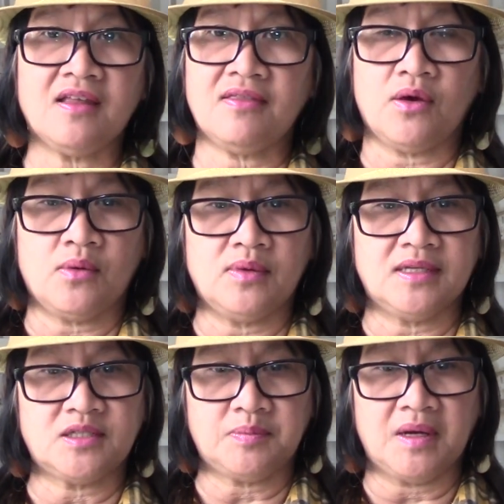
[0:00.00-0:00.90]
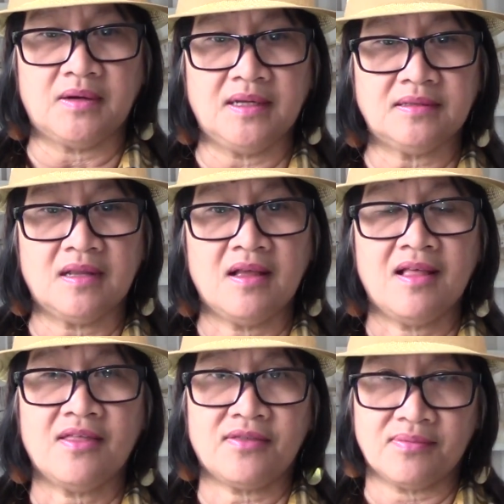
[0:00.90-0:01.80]
and the Holy Spirit,
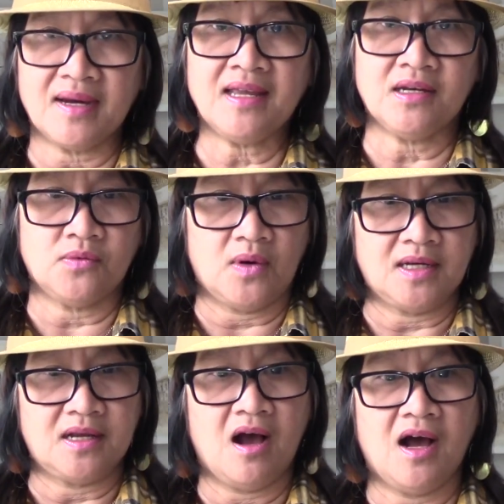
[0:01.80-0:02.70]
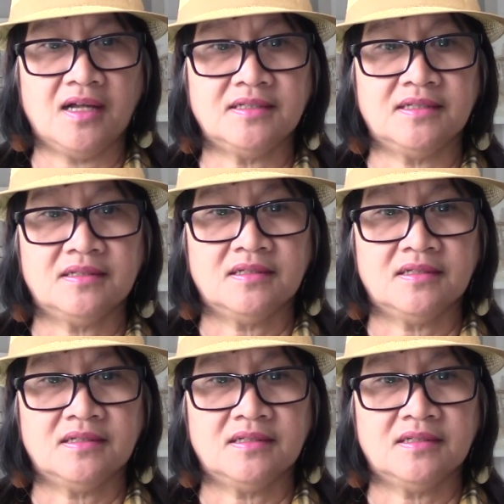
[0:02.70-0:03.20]
three in one God